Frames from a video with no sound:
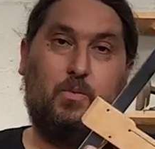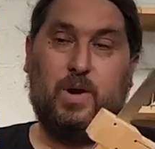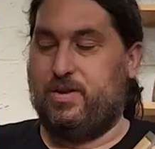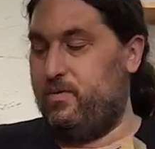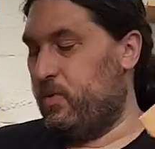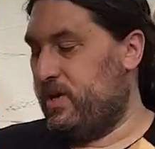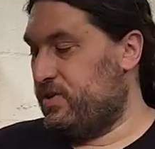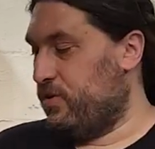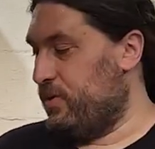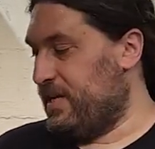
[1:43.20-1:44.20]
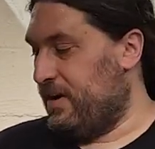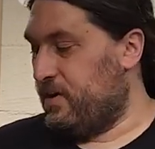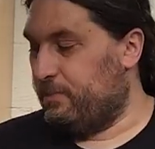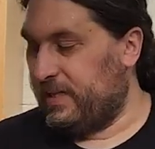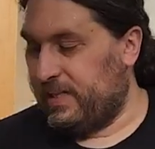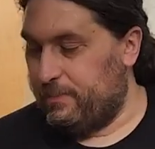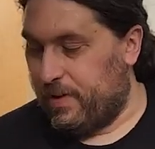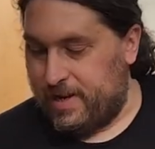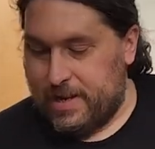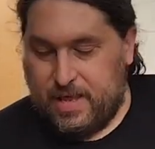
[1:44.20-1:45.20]
when you screw it down completely.
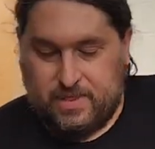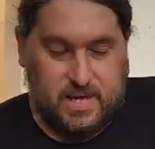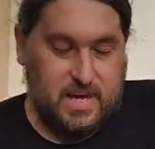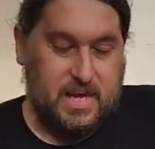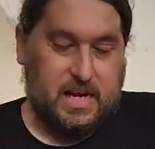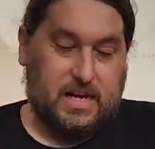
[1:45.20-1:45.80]
But the